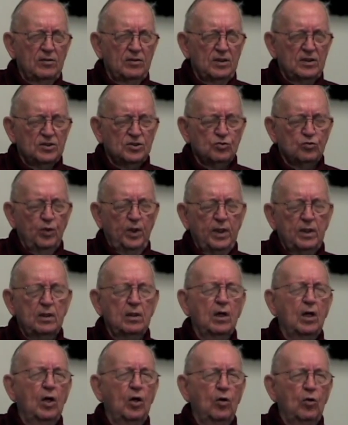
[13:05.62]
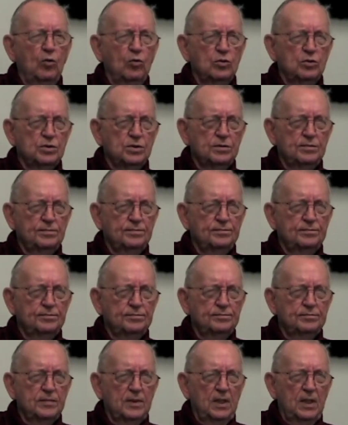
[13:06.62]
stringing the hose,
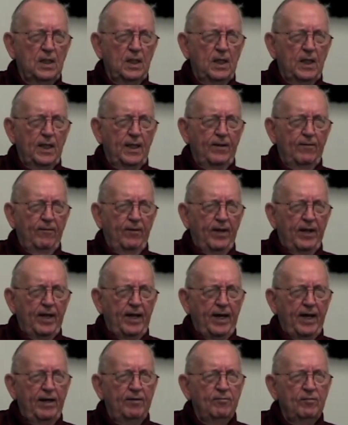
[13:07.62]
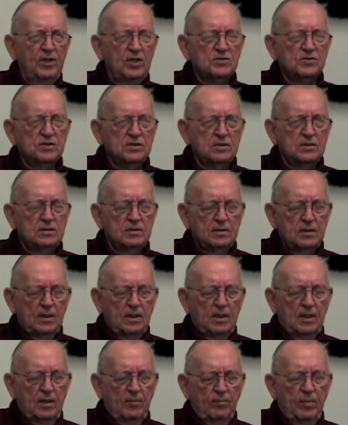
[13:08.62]
that I missed
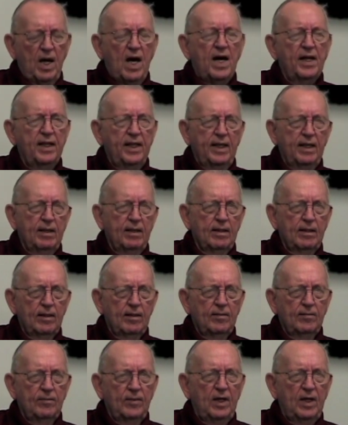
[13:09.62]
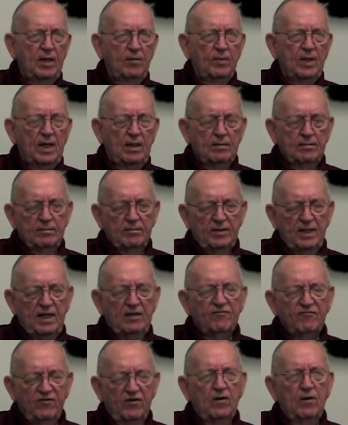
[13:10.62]
a body by about
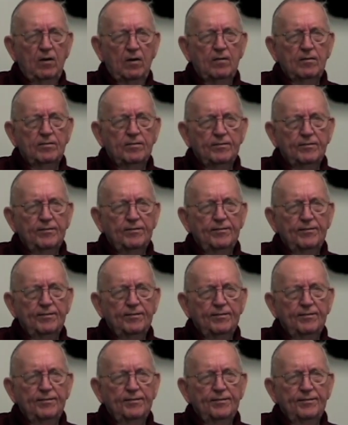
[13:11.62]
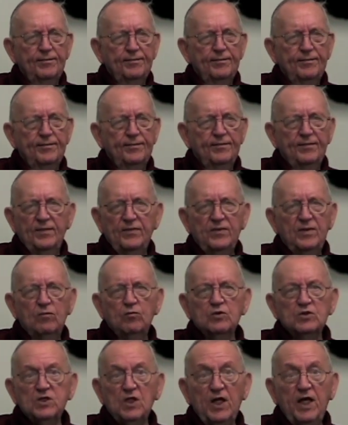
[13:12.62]
that far that
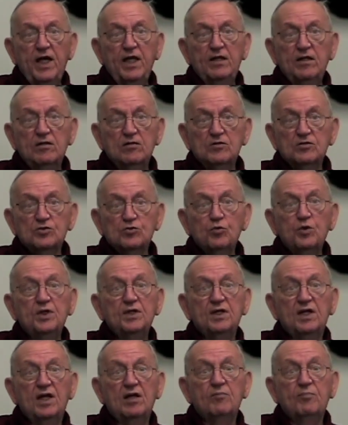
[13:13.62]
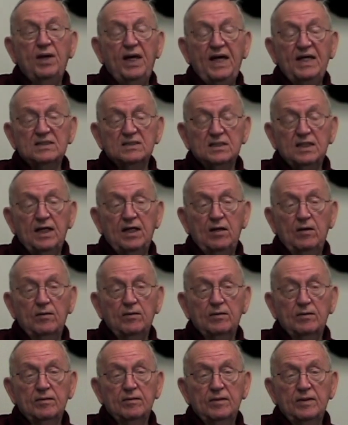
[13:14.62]
was laying in the street that had passed out,
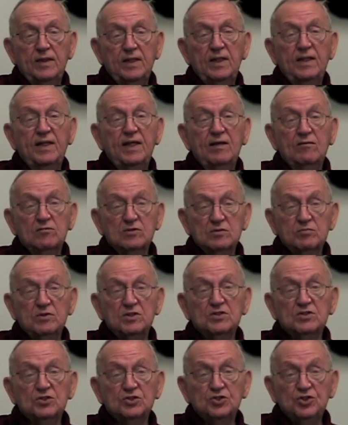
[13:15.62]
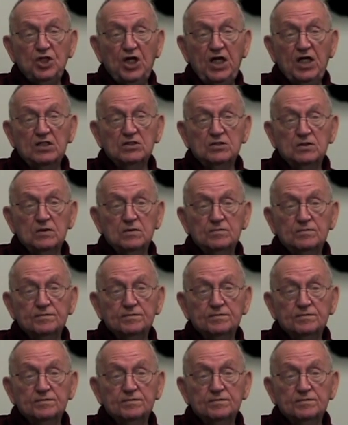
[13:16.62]
and that was Mrs. Jackson.